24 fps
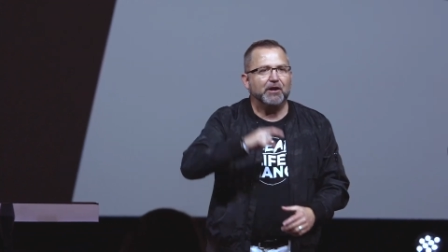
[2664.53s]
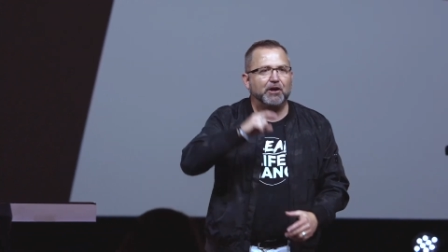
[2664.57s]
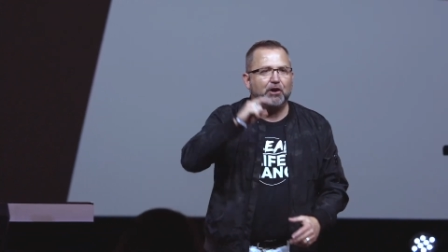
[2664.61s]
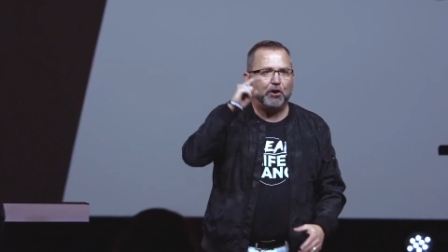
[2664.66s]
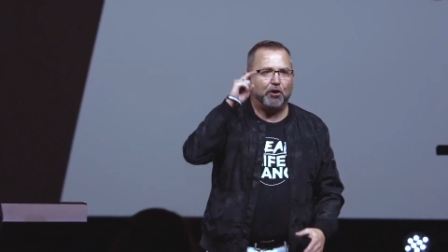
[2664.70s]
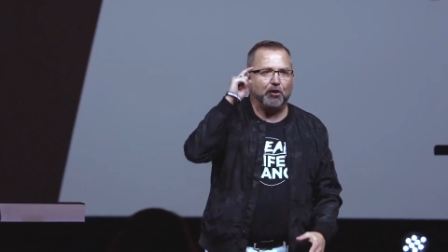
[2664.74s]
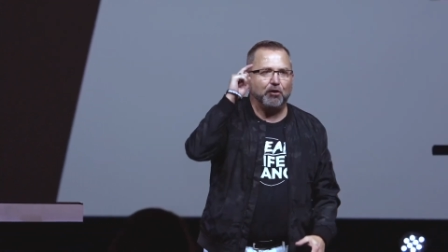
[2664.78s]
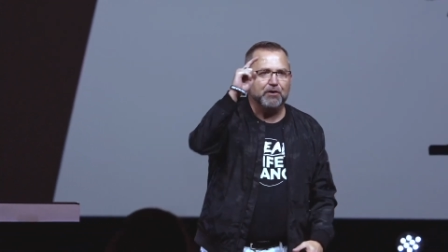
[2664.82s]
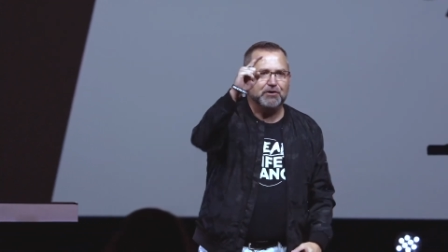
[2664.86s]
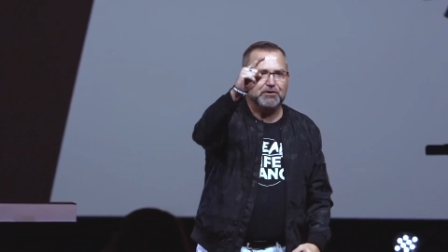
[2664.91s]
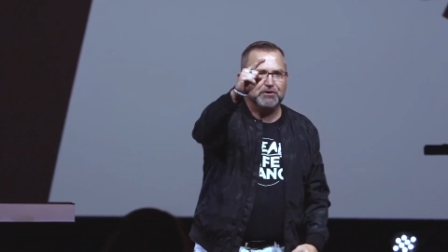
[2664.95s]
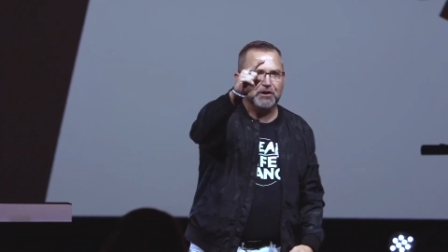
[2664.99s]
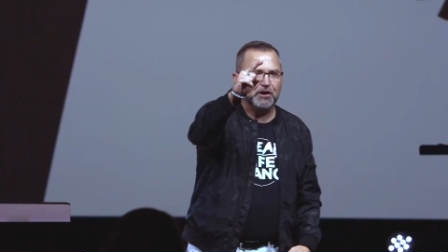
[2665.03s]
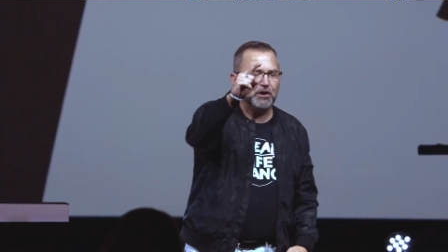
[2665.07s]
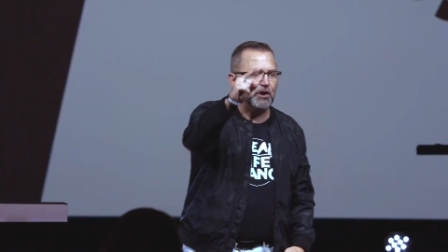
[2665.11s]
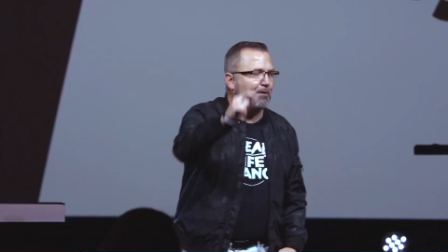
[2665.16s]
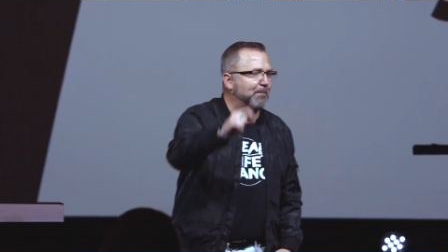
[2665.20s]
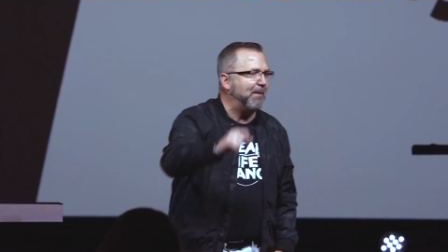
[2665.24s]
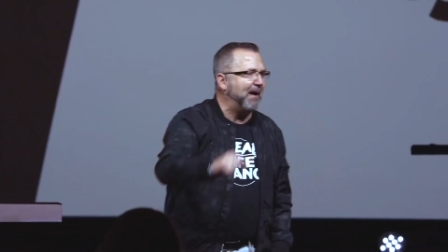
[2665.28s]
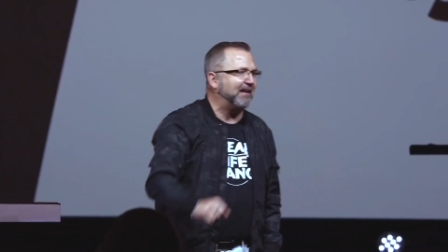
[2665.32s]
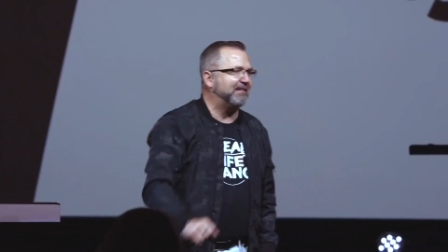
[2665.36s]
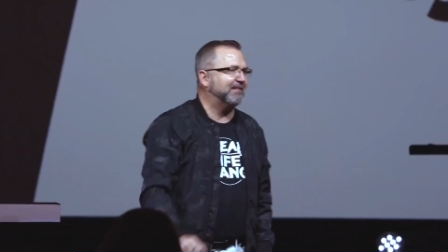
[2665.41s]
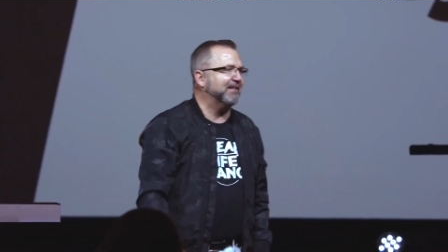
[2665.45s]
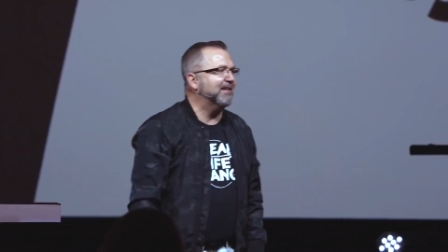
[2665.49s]
encourage you to go
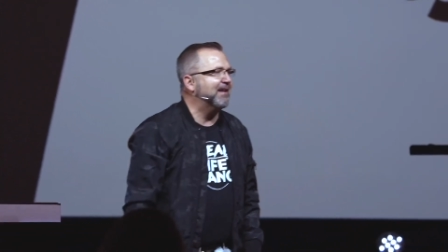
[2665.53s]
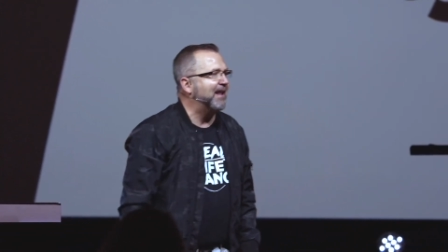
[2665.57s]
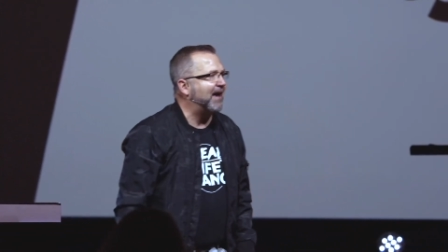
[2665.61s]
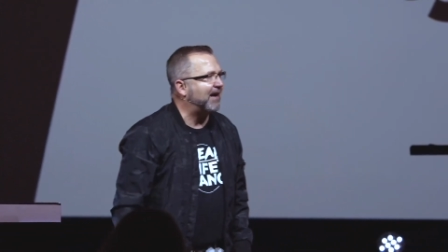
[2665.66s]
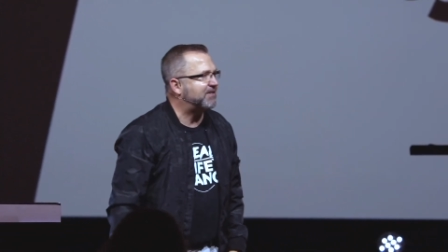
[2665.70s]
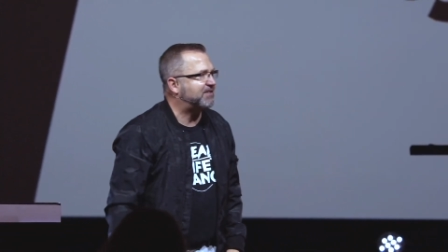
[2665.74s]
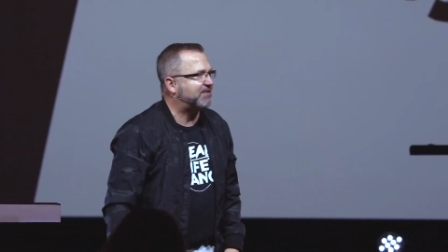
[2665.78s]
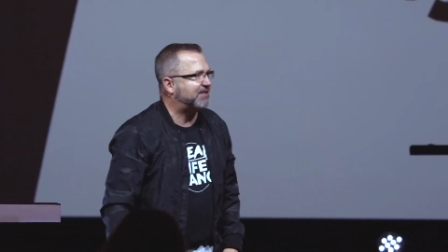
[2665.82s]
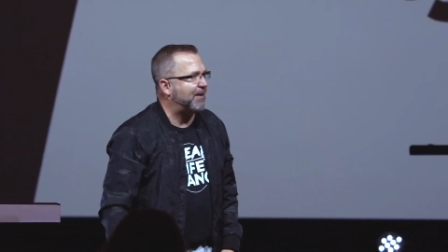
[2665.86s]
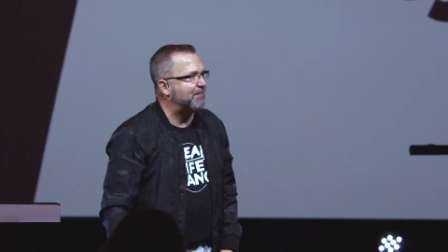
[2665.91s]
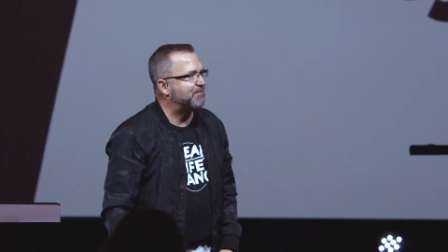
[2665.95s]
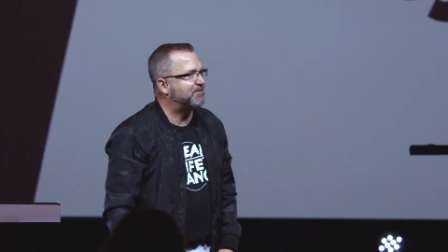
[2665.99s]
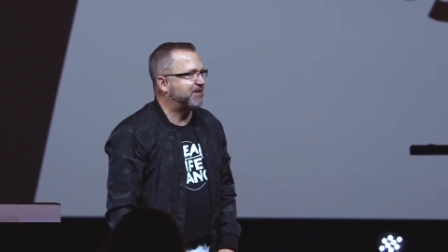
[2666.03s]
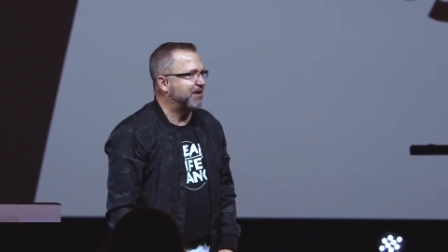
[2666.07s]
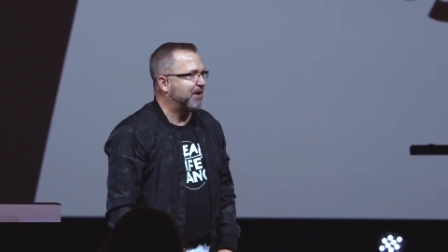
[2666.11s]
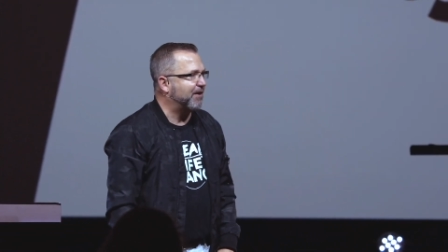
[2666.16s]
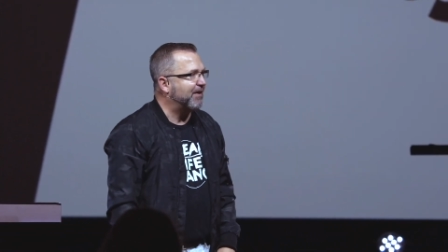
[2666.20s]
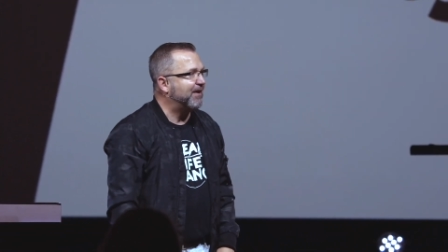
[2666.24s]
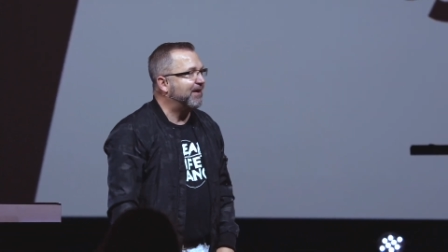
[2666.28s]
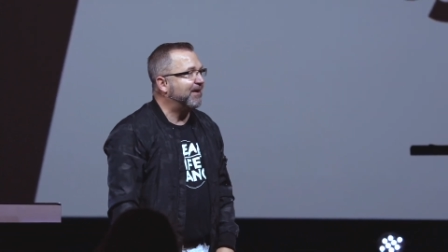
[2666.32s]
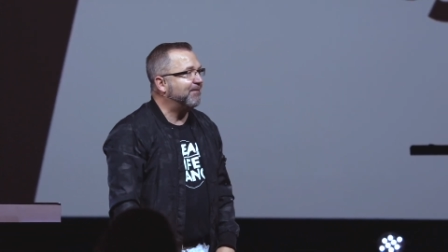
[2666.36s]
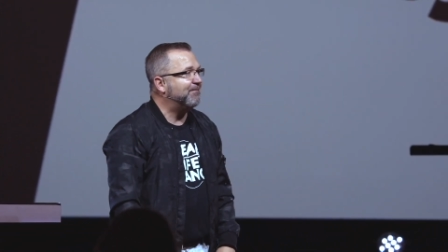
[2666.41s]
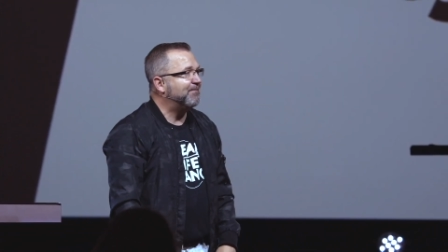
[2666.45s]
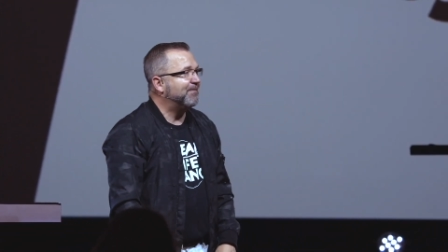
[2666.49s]
back to Next Steps
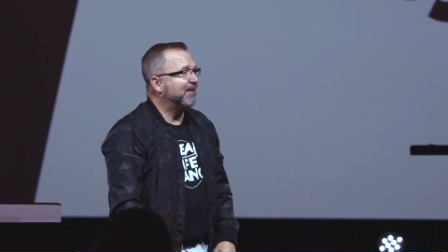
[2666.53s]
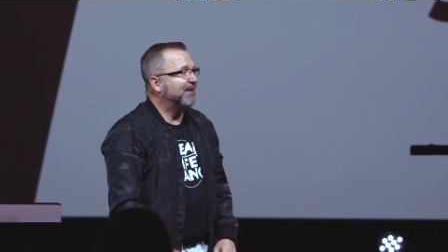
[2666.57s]
area